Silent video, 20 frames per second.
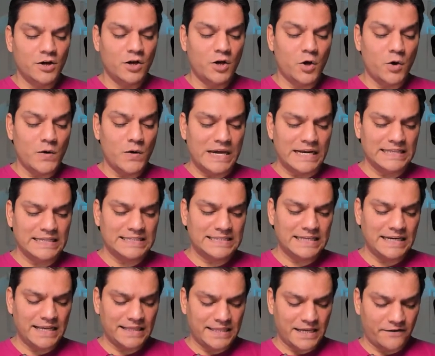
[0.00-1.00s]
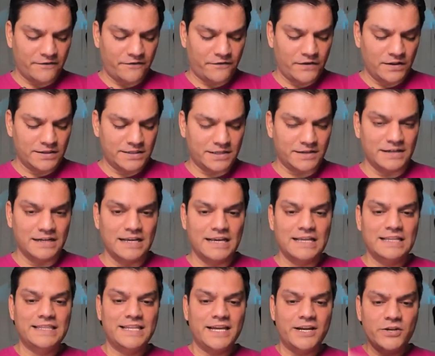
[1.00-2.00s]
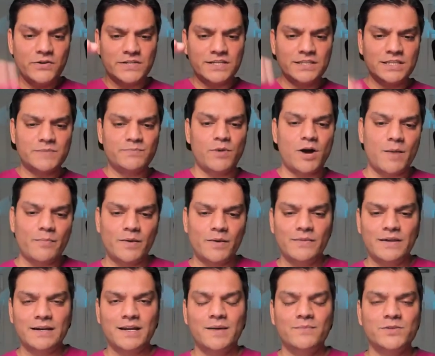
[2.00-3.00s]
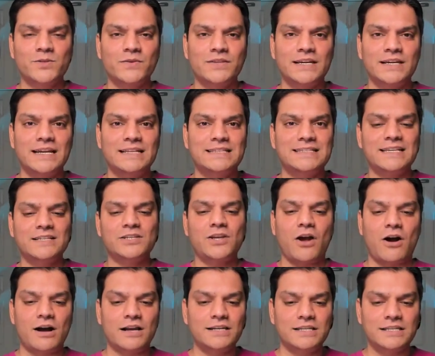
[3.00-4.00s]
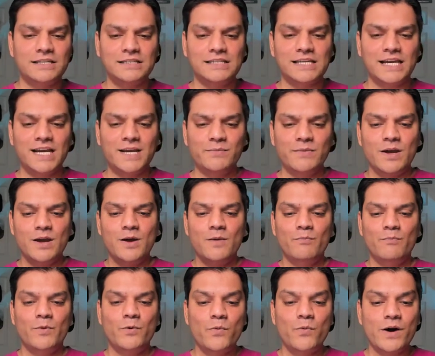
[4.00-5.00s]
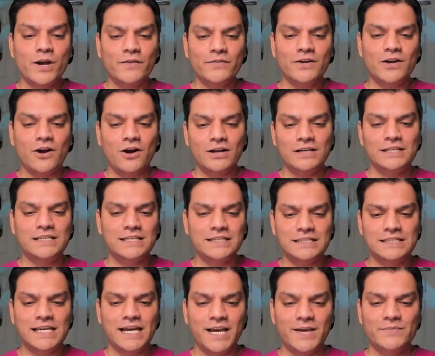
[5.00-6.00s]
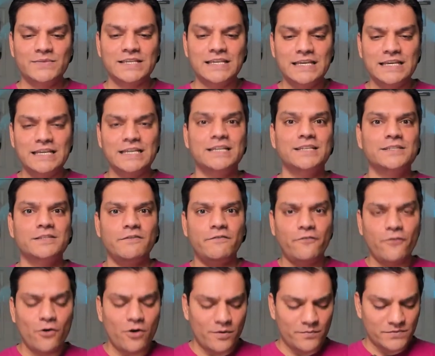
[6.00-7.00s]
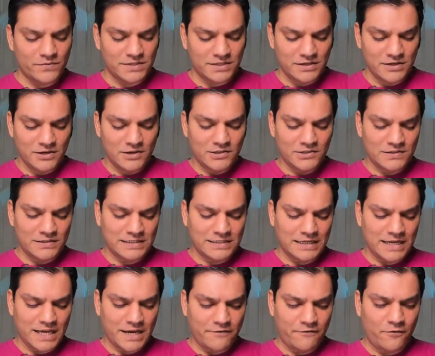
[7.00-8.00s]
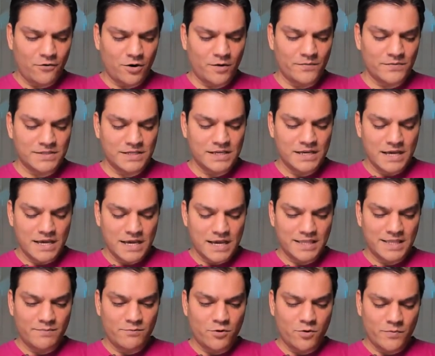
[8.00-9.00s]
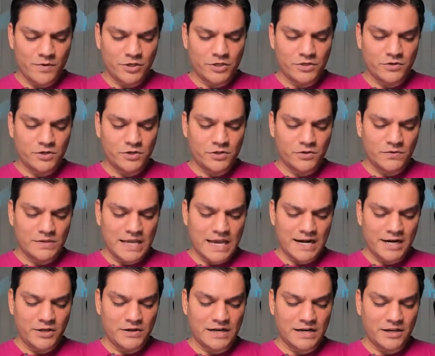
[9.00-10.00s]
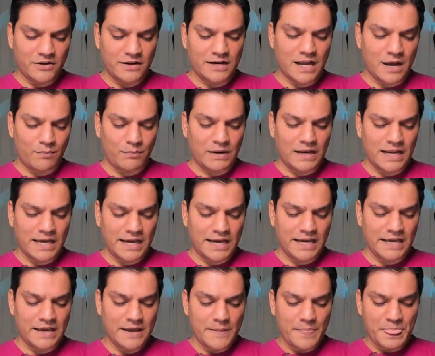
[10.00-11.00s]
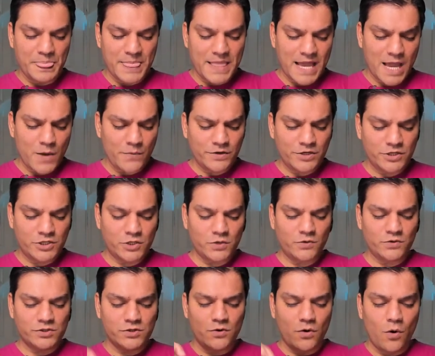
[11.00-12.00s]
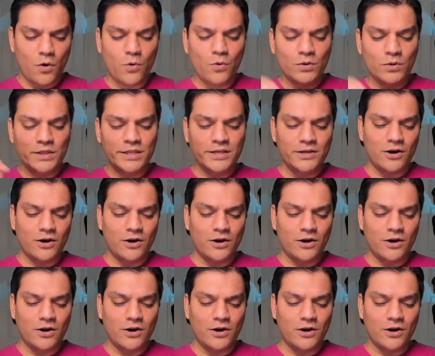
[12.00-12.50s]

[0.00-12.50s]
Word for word: Go ahead and select that filter. Then you see this pop-up that comes over there. It says content type, but one of the content types is the forms. So select forms. And the moment you do that and you click on apply, now it shows you only